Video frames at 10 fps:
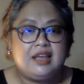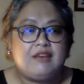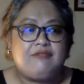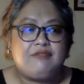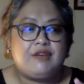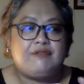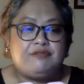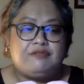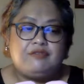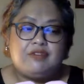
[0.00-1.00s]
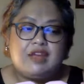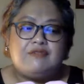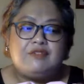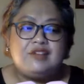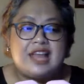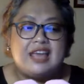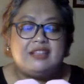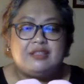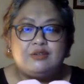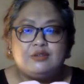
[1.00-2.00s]
if if if you
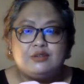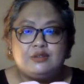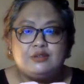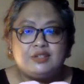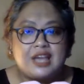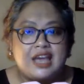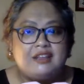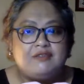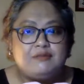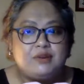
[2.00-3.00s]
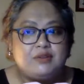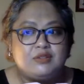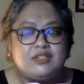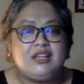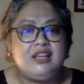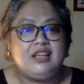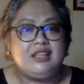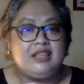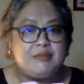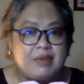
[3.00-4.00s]
like those kind of books,
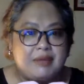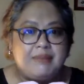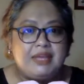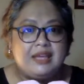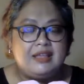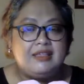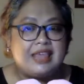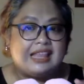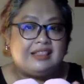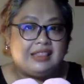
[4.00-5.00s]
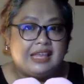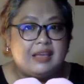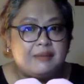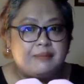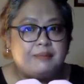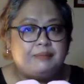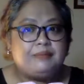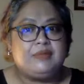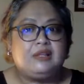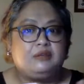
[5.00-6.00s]
then maybe that team
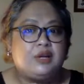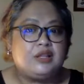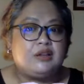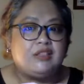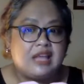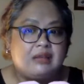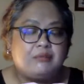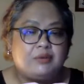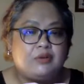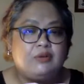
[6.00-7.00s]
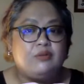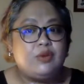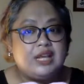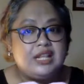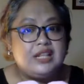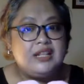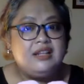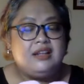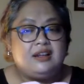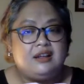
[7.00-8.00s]
that worked on that book will
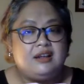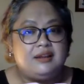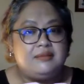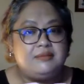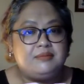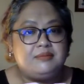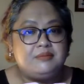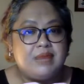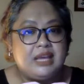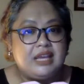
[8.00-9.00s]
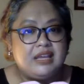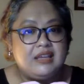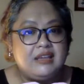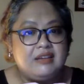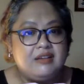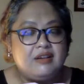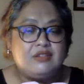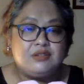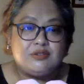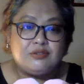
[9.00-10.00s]
be
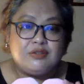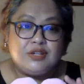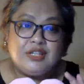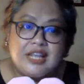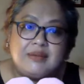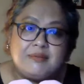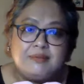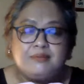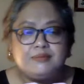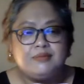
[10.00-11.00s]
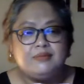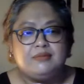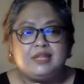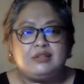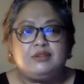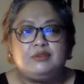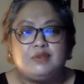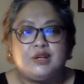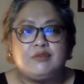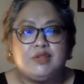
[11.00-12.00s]
also your team that could
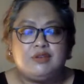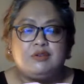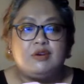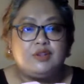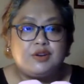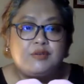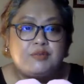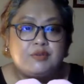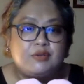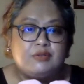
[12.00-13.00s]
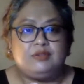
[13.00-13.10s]
work with you on your book.